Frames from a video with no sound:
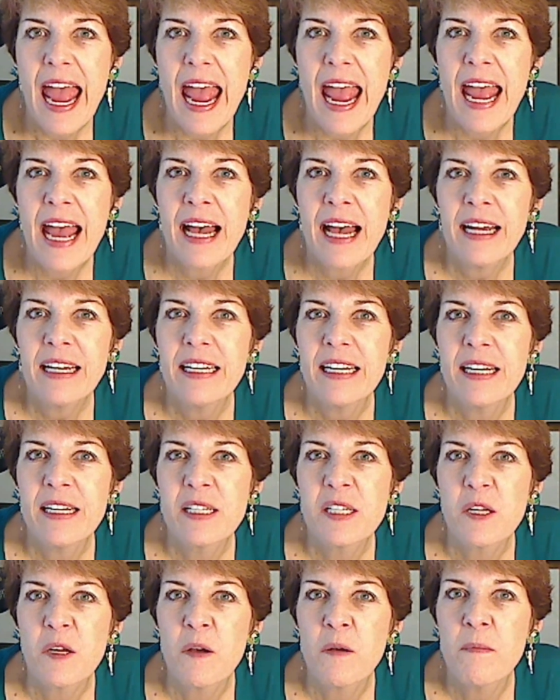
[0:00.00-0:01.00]
and
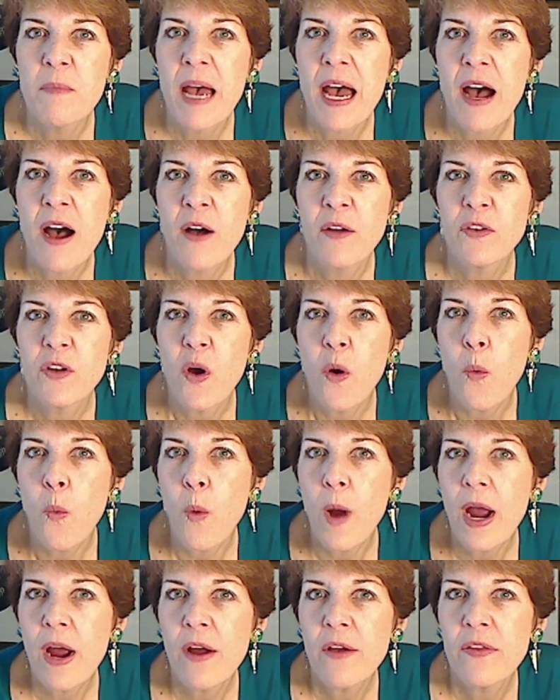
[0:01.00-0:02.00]
it's about
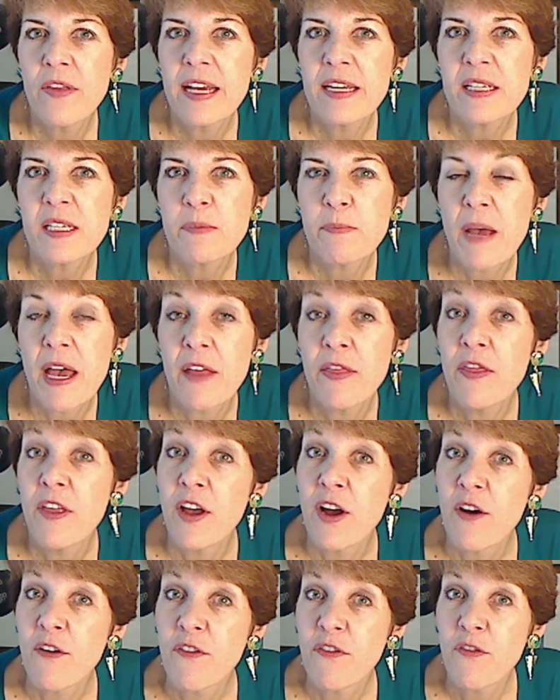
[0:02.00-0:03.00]
where they spend
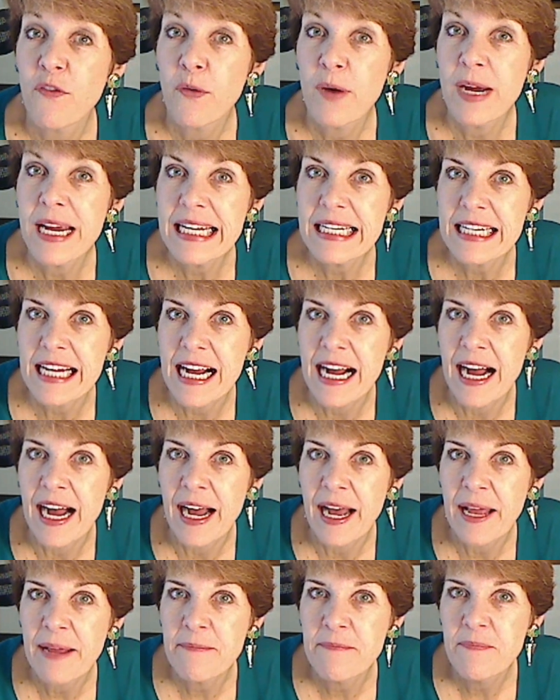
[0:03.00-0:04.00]
their free
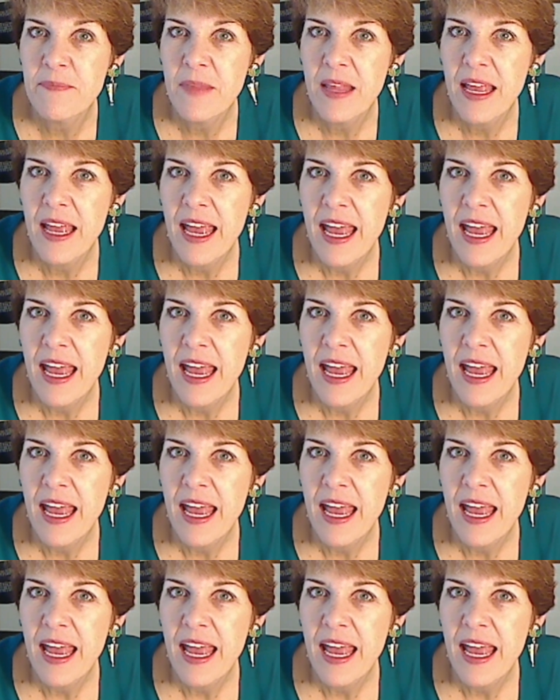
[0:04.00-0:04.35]
time